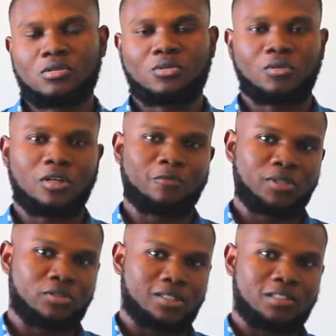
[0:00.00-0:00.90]
So
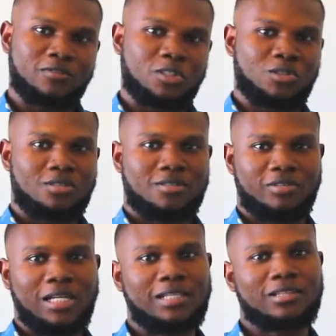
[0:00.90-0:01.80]
I've been receiving
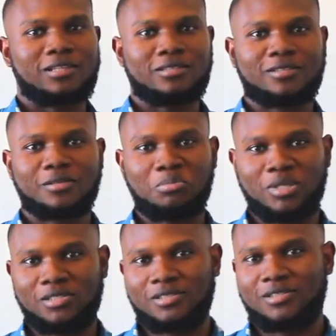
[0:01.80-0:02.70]
relentless
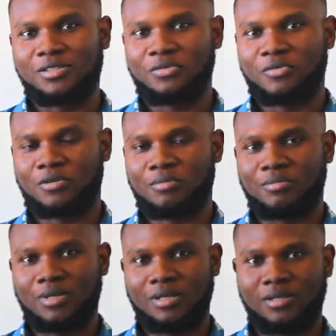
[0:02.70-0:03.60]
messages
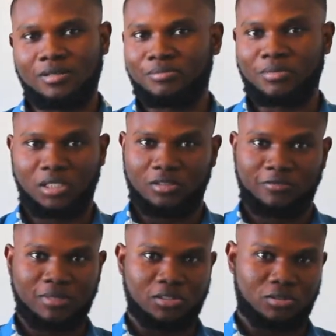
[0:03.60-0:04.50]
from many
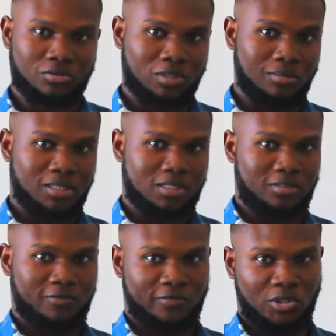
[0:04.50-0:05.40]
of my
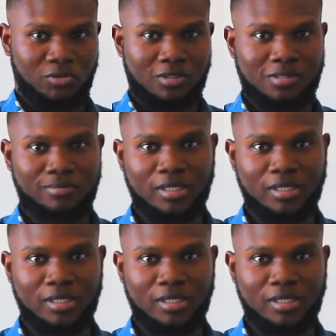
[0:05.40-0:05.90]
subscribers and viewers